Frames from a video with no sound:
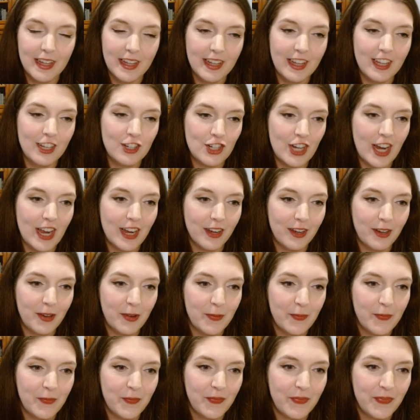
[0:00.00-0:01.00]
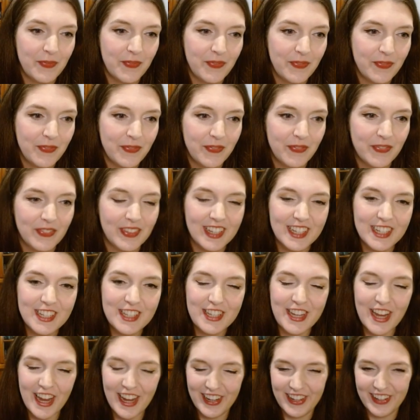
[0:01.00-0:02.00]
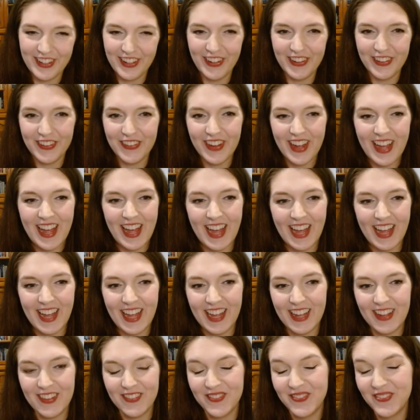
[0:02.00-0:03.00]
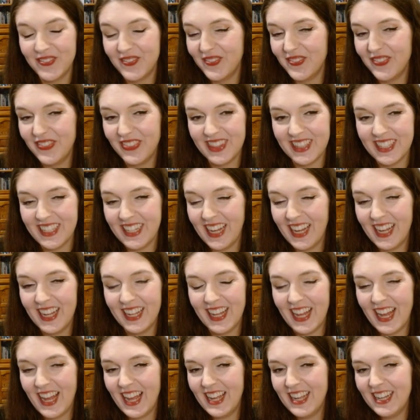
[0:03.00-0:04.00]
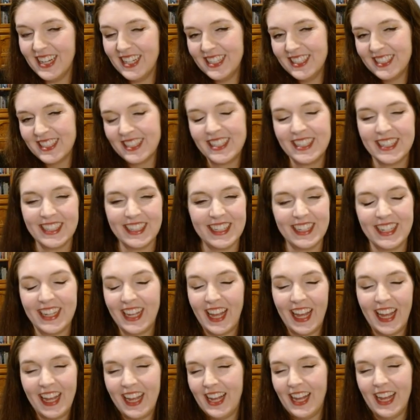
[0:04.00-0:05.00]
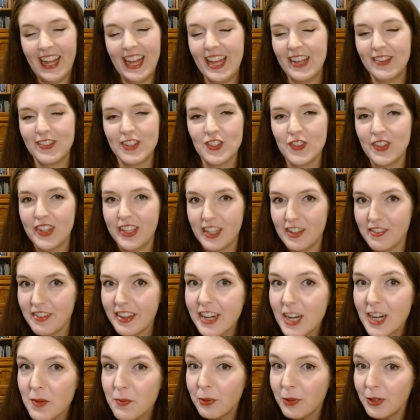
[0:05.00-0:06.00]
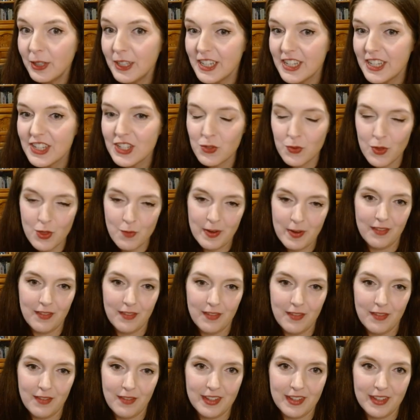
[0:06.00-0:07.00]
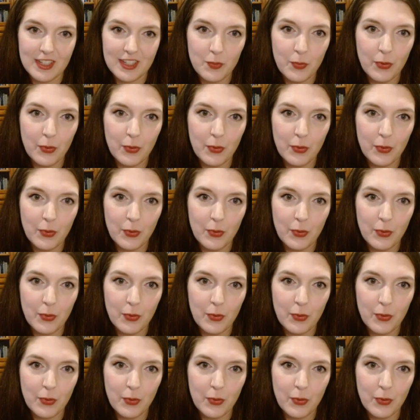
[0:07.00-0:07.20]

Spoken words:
a check. So Yeah, I was feeling very pleased with myself at this